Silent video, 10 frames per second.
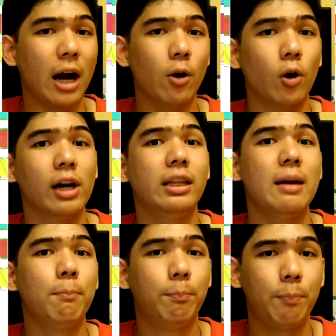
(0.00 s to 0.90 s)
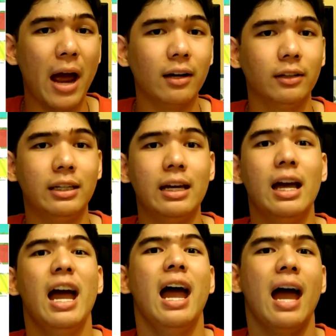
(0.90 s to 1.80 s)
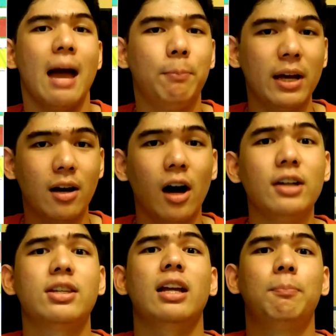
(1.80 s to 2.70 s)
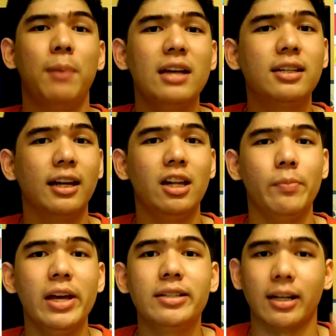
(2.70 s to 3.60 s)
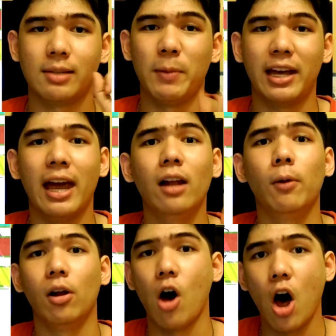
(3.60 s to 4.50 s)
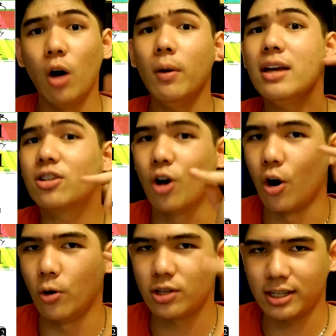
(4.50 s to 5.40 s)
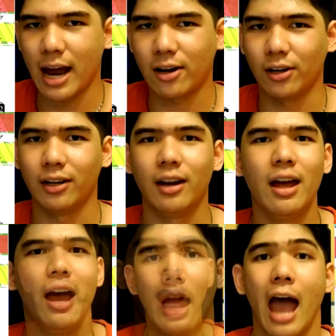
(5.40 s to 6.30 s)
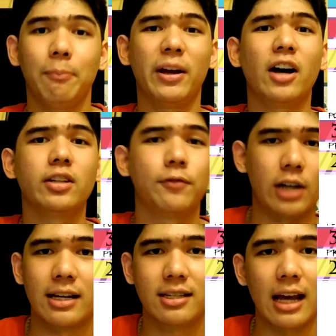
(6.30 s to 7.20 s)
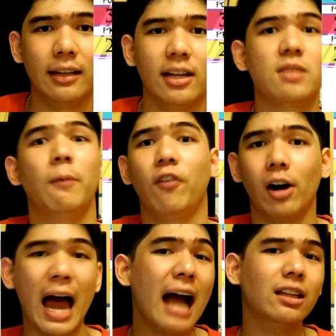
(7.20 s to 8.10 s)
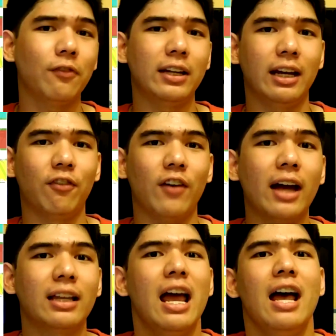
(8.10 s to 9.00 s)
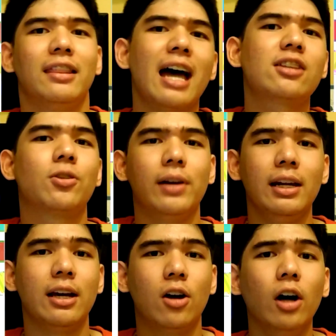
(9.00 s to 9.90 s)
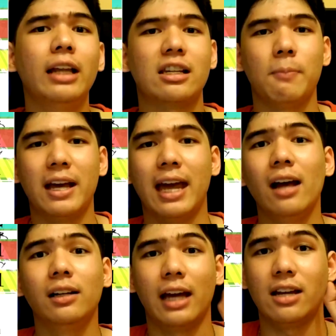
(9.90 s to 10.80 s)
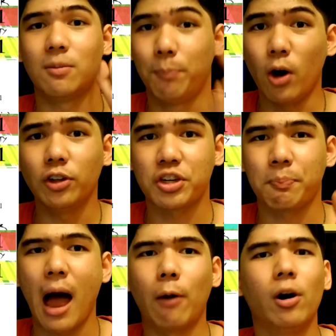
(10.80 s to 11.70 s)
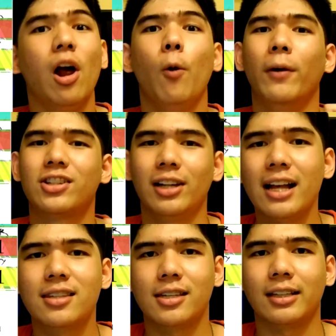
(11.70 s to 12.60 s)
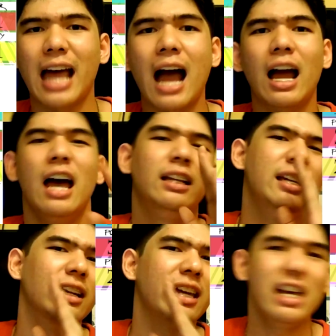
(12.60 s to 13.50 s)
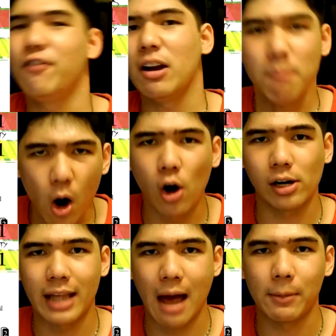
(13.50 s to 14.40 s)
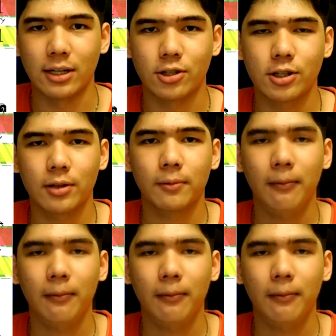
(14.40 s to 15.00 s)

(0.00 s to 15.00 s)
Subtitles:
priority penalty because it basically means that MIkhail will always go second. And because of Transcendence before activating effect, that's really good as MIkhail gains bonus power, which lets his attack deal even more damage.